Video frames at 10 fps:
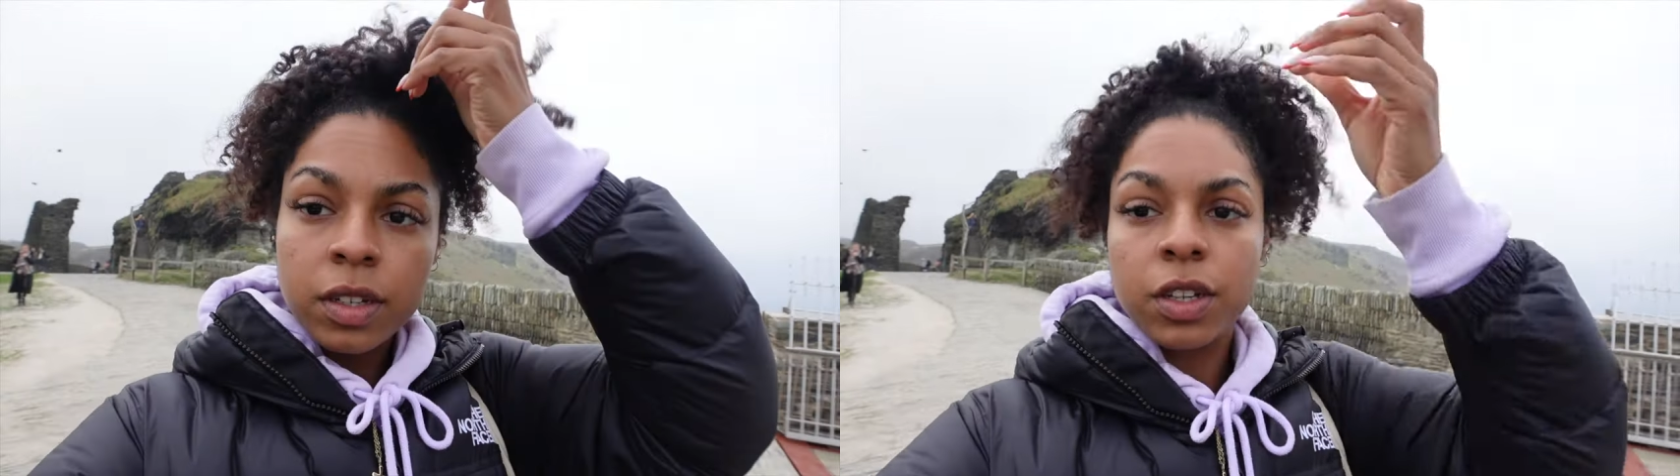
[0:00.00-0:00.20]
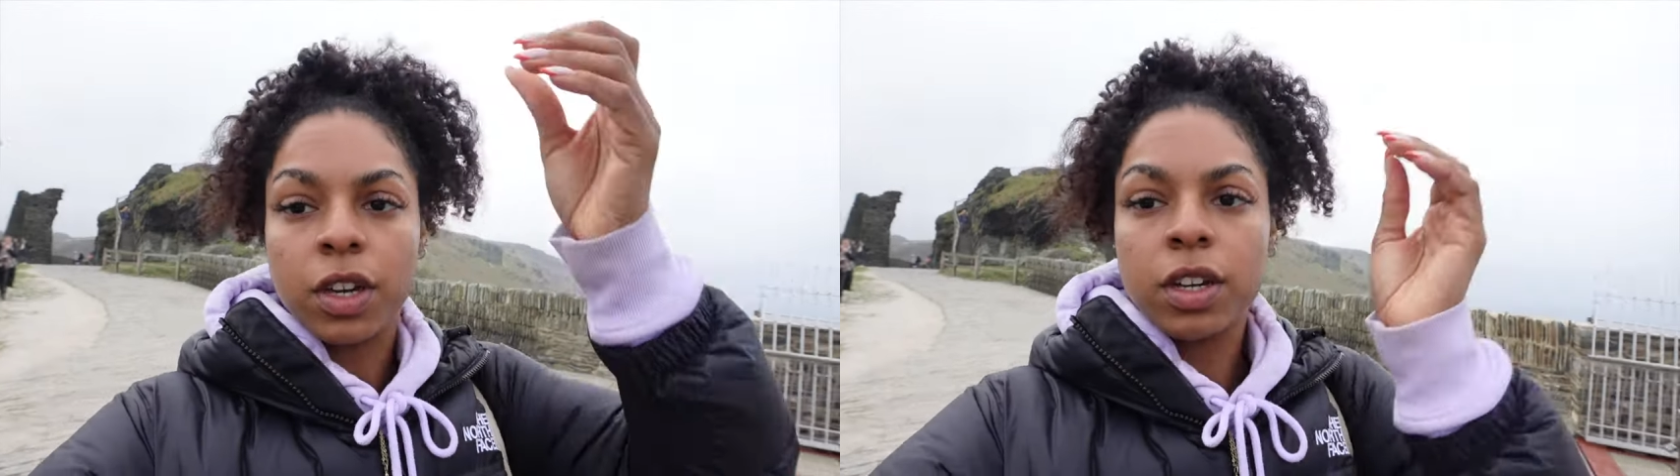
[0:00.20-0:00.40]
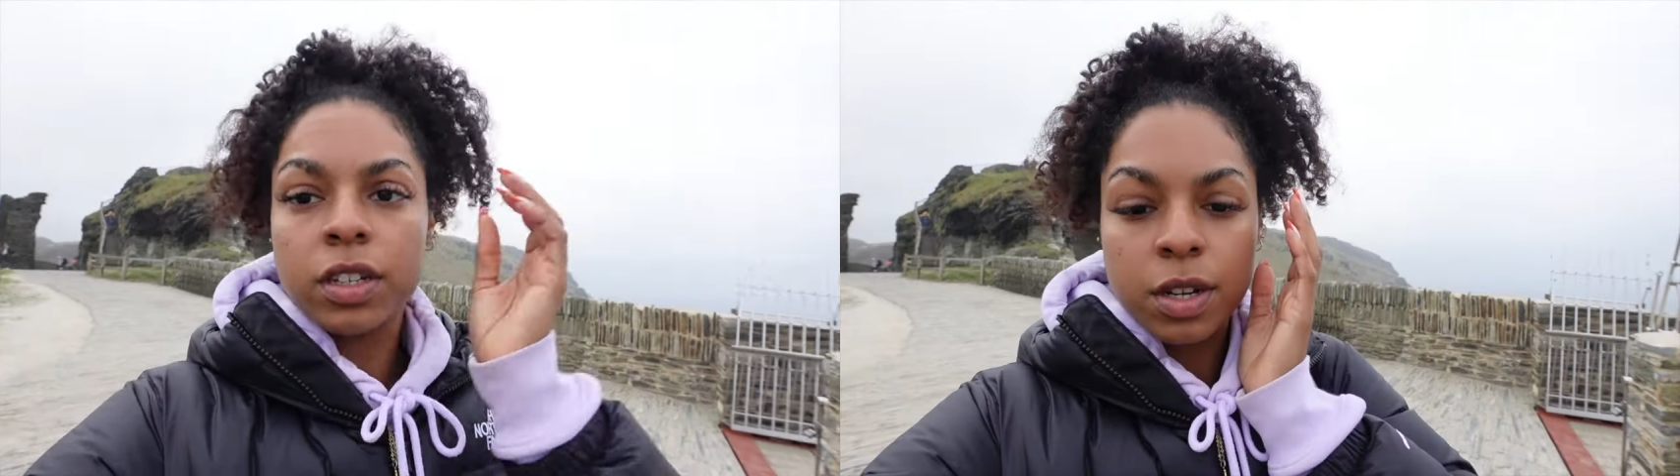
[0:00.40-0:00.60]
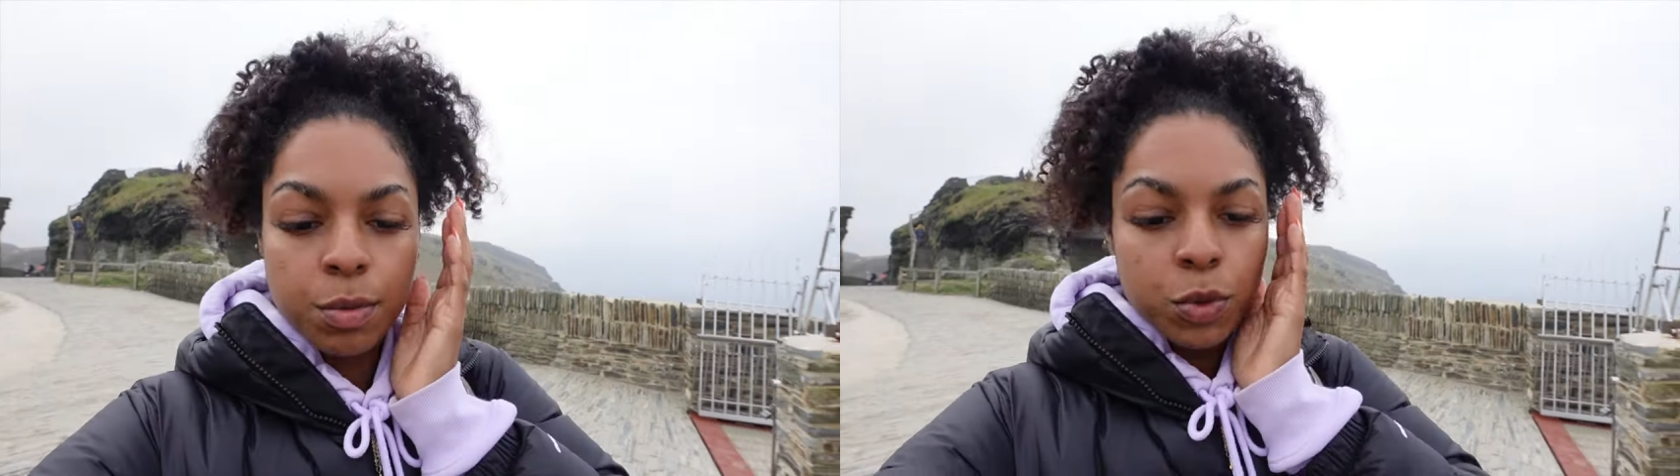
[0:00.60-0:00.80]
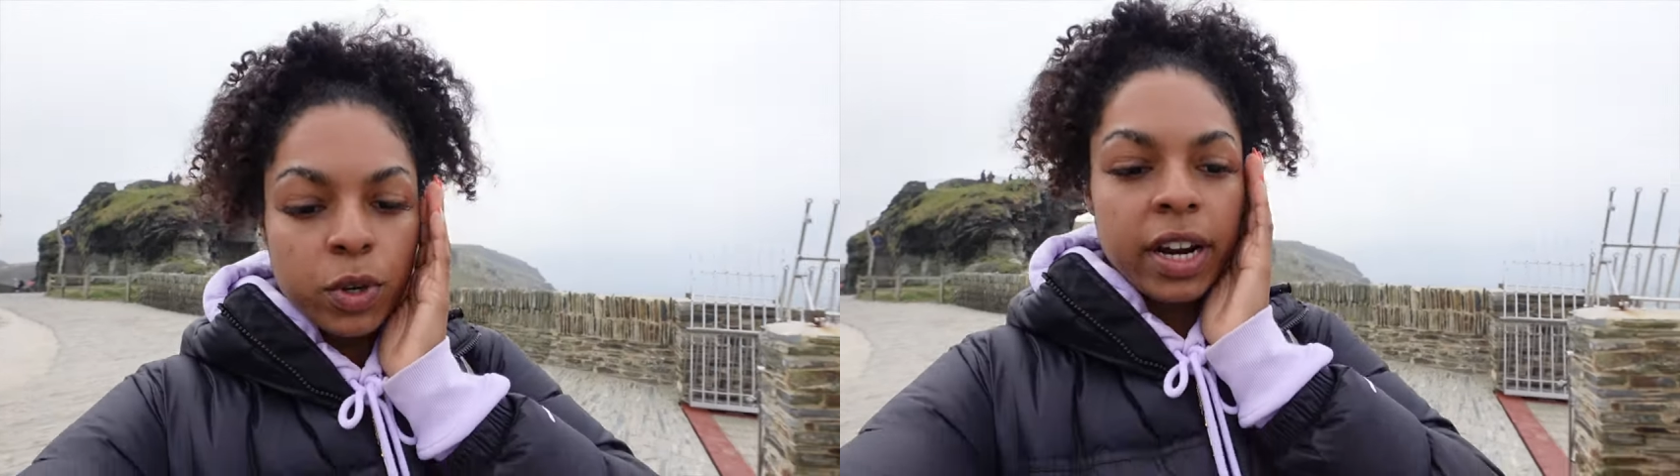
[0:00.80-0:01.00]
Good
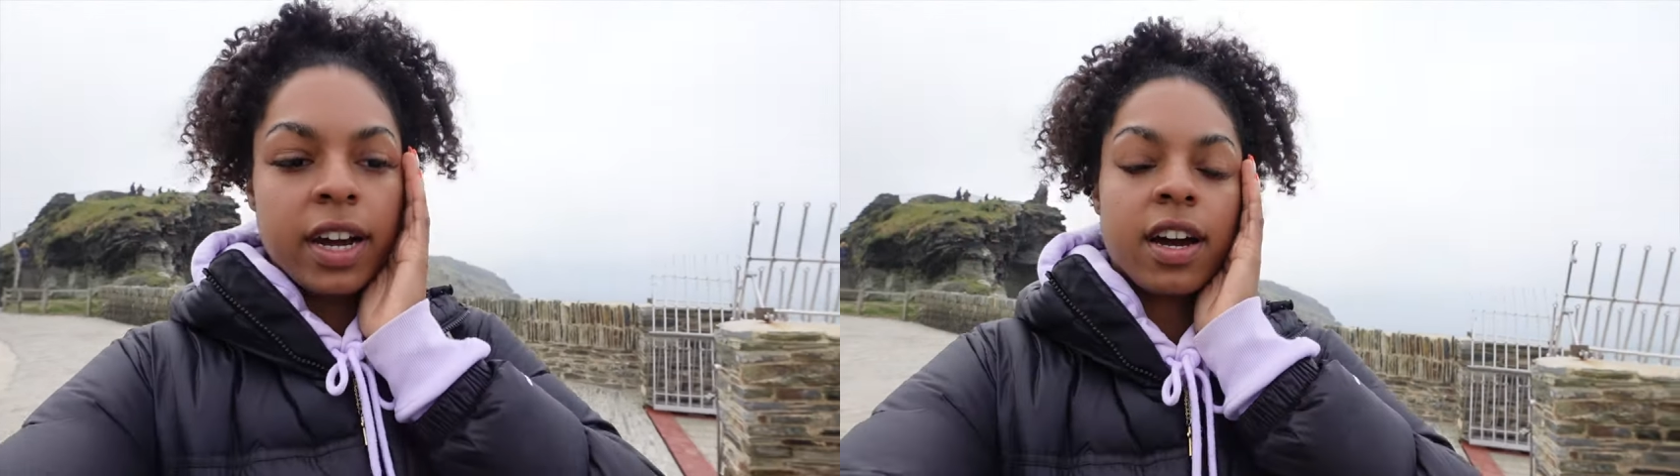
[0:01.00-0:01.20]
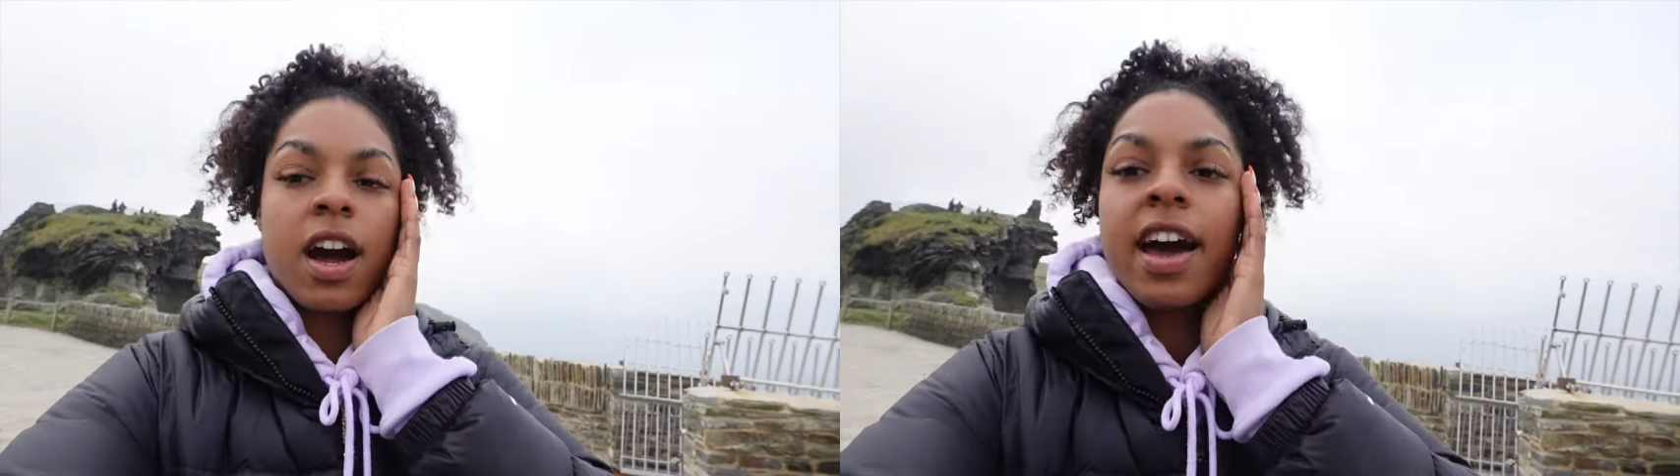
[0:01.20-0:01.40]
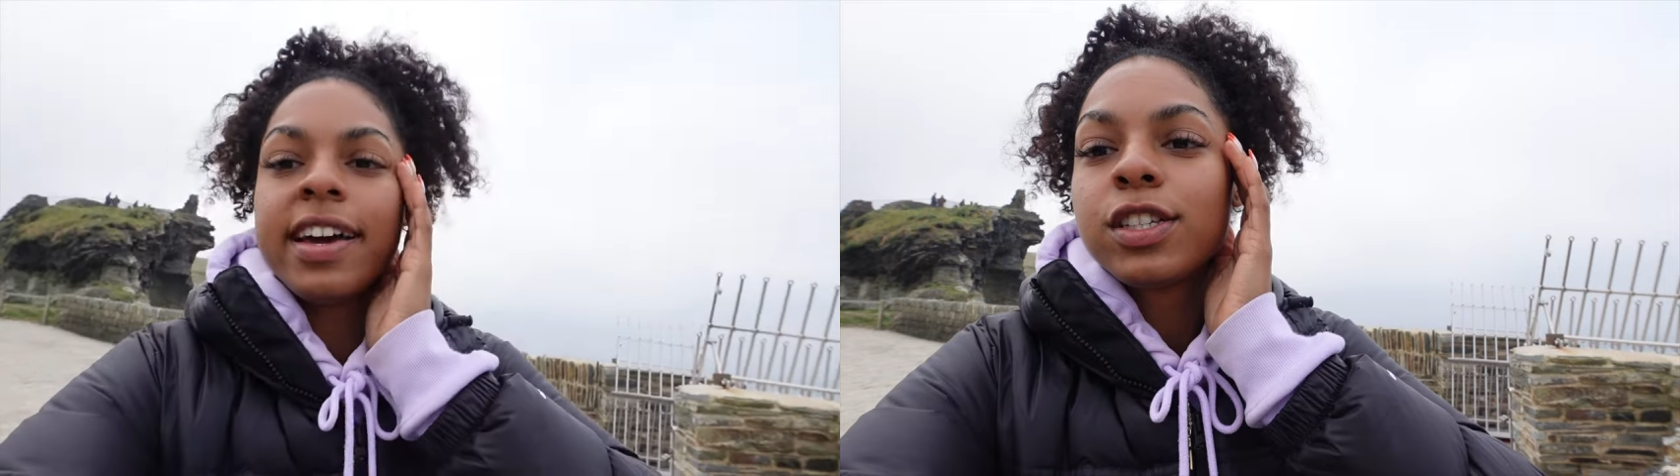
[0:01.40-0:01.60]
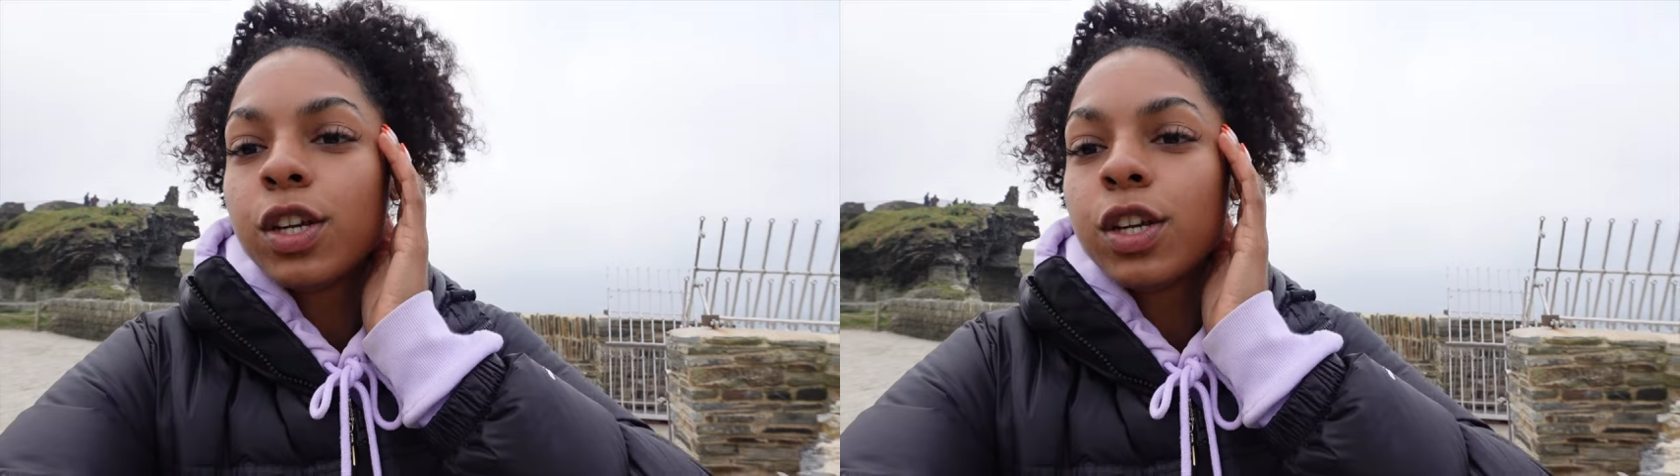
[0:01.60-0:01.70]
morning, guys.